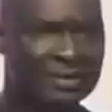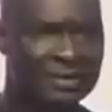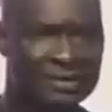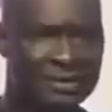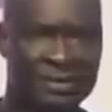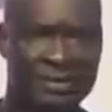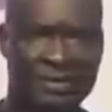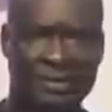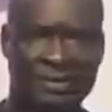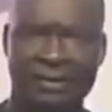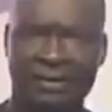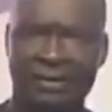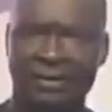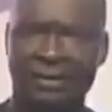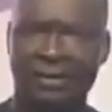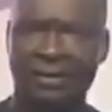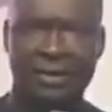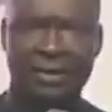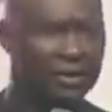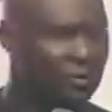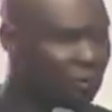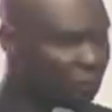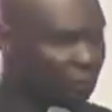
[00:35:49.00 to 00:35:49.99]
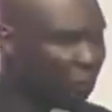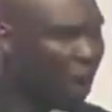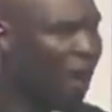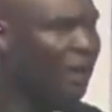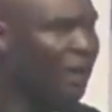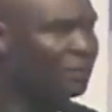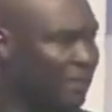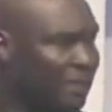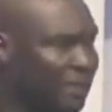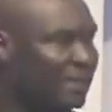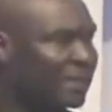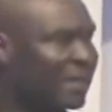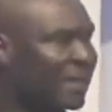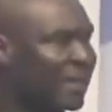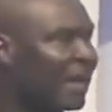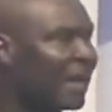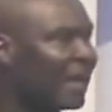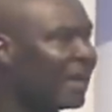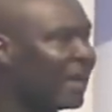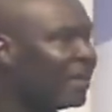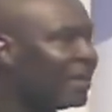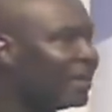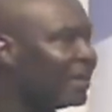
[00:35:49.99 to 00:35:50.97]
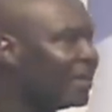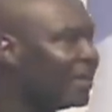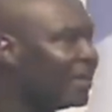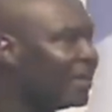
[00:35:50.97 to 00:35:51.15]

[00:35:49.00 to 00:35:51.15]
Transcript: eyes. His wife is here